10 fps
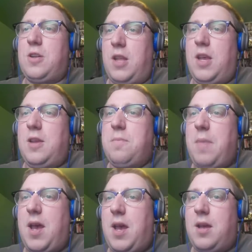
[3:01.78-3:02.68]
clean
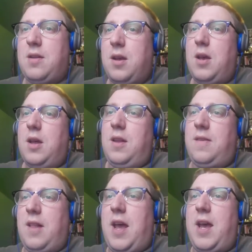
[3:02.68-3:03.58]
man.
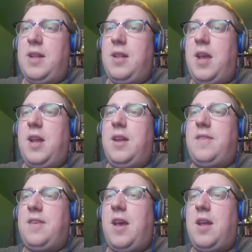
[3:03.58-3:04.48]
His landlady
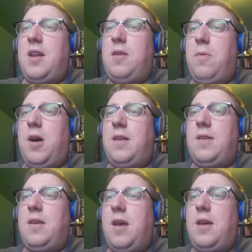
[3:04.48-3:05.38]
said he was
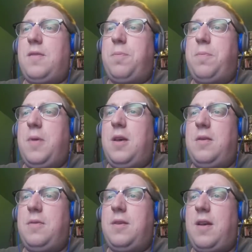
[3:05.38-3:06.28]
an
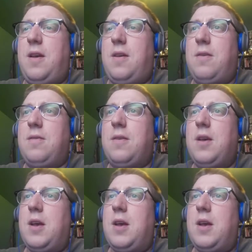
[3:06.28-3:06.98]
ex-tenant.